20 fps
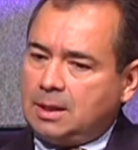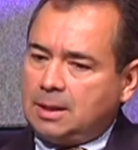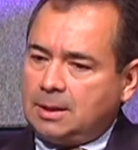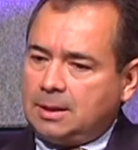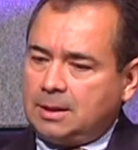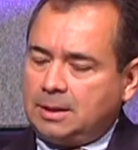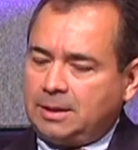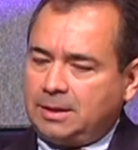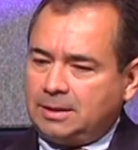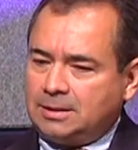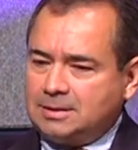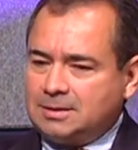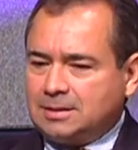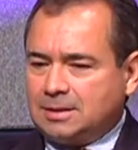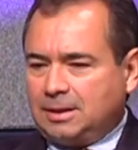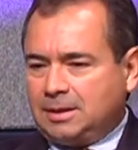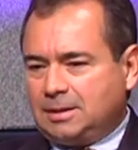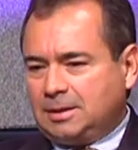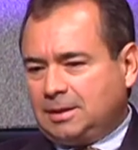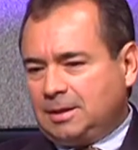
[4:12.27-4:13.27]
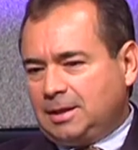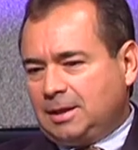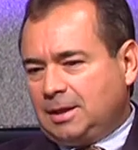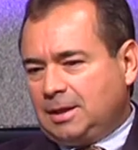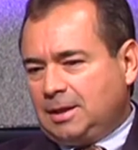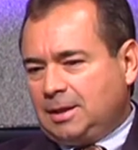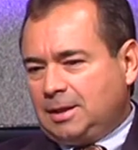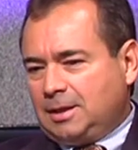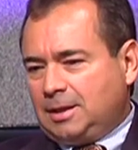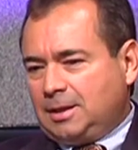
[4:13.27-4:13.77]
Uh, it's it,
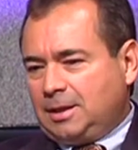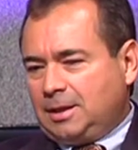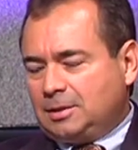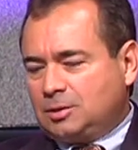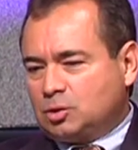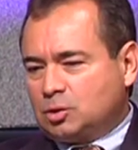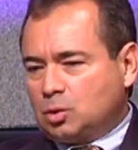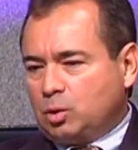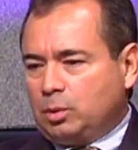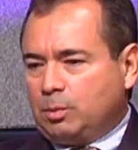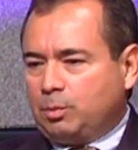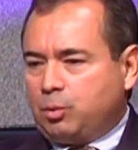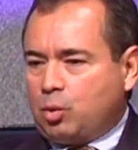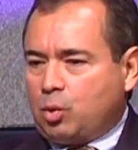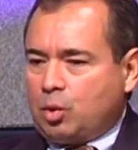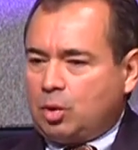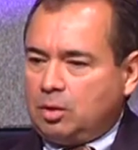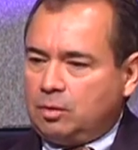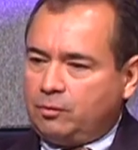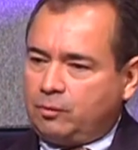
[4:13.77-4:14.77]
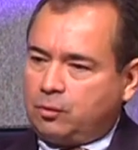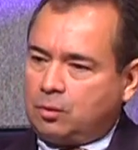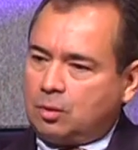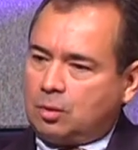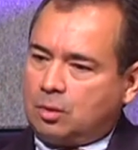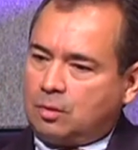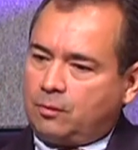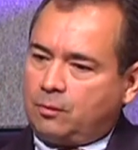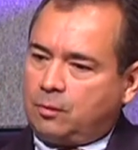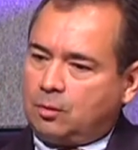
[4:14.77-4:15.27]
it's so important
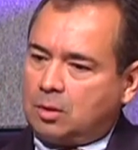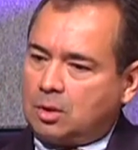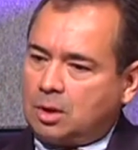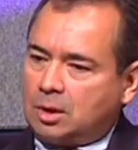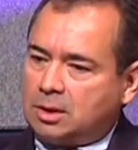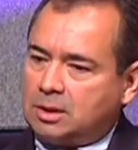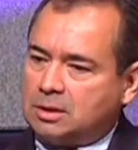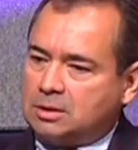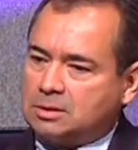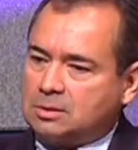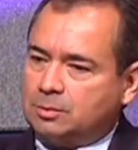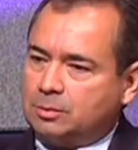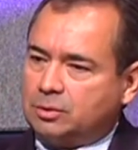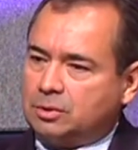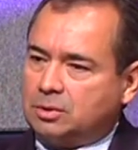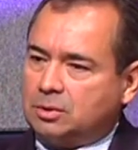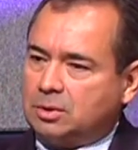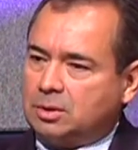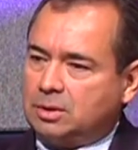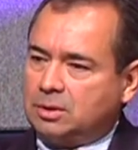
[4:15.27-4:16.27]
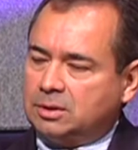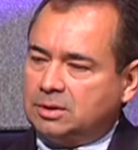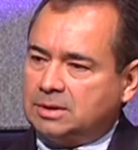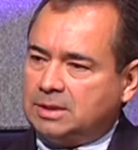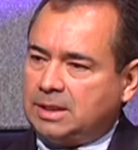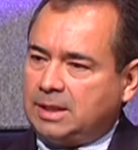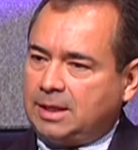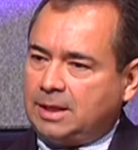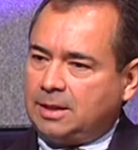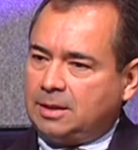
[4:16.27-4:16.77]
for, for our customers to
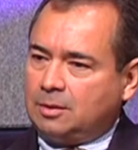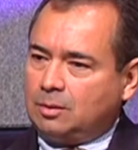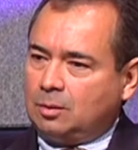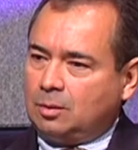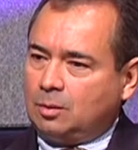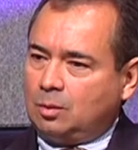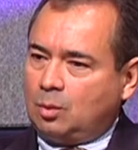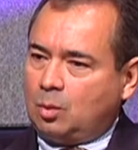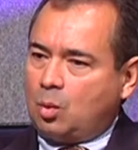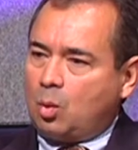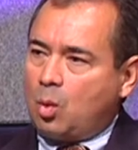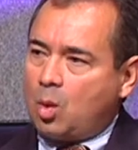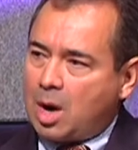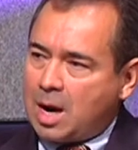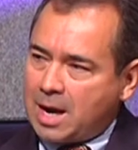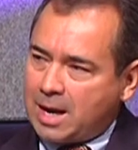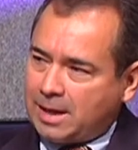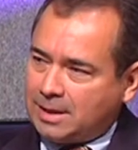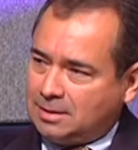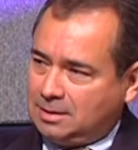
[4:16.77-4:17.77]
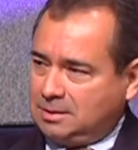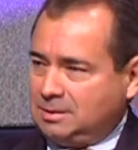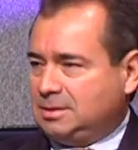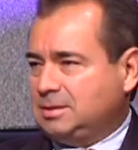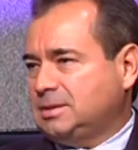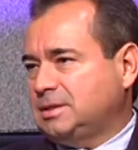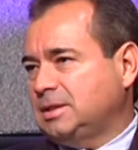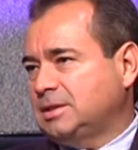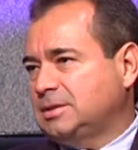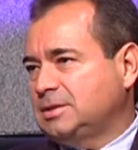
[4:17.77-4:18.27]
understand why this
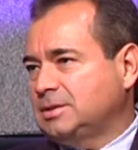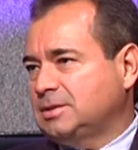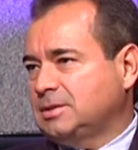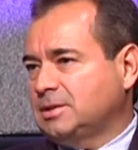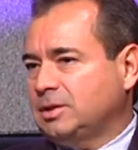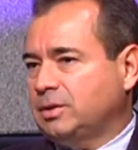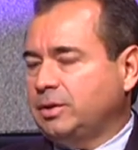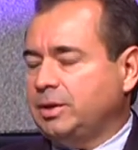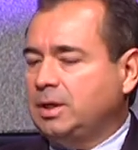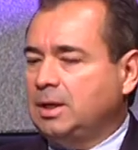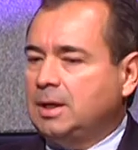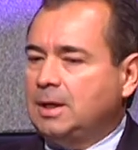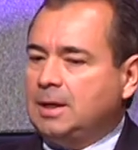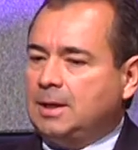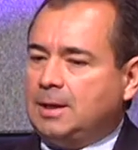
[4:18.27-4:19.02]
is necessary.